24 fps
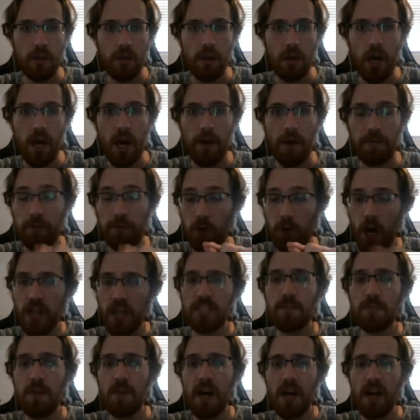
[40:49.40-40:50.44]

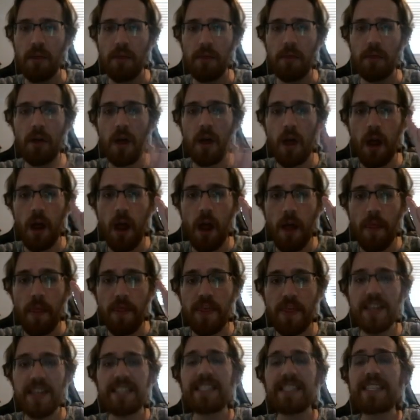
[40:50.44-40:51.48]
Frostmoth,
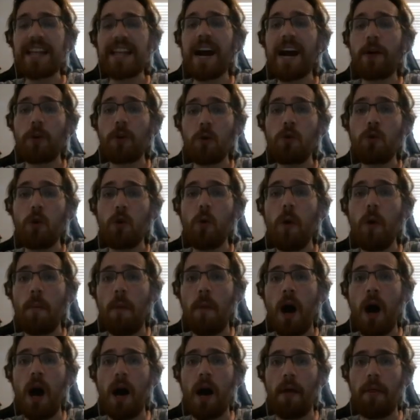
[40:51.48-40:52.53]
this is how you do a
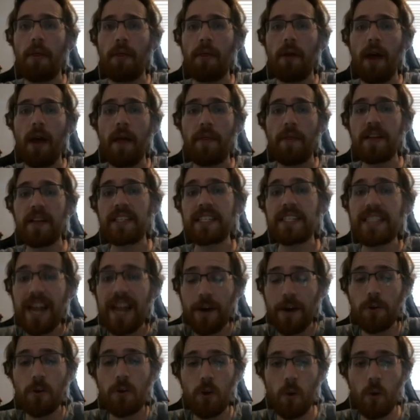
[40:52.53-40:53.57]
moth. This is
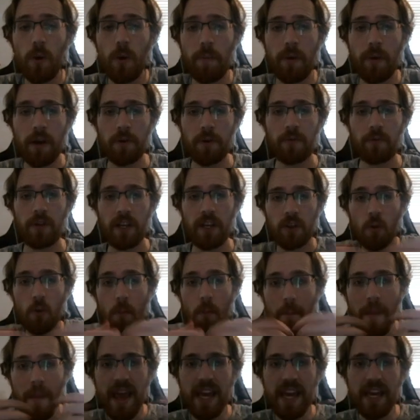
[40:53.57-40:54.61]
how you do a butterfly. You
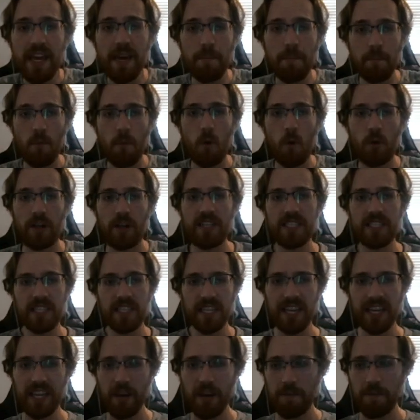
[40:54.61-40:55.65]
make it more. It's
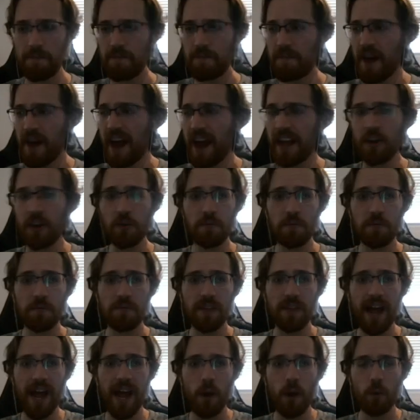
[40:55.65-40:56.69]
like a fire
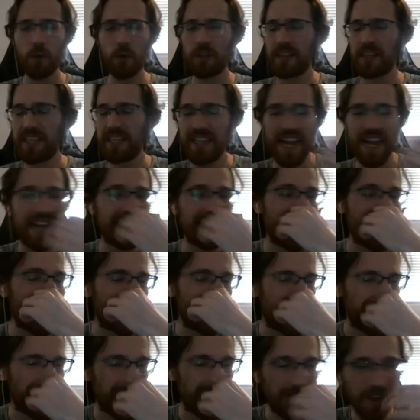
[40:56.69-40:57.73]
flower.
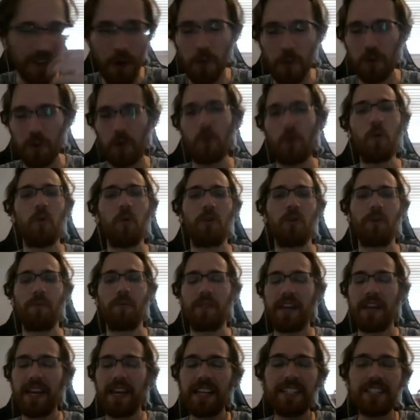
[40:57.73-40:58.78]
It's so cool.
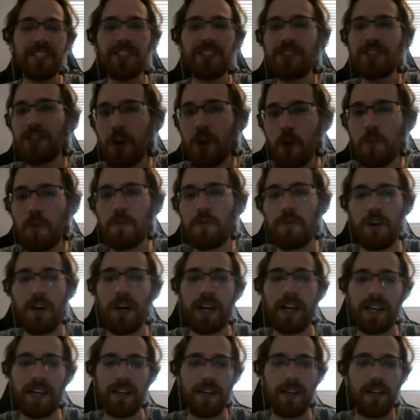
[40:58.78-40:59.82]
It's so
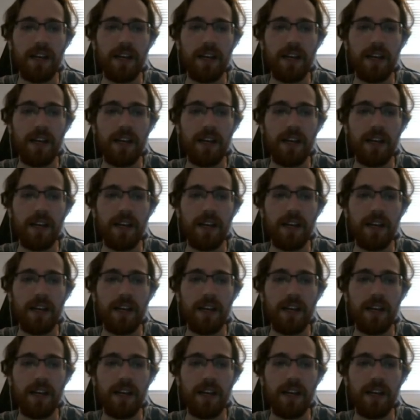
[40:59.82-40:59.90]
fun.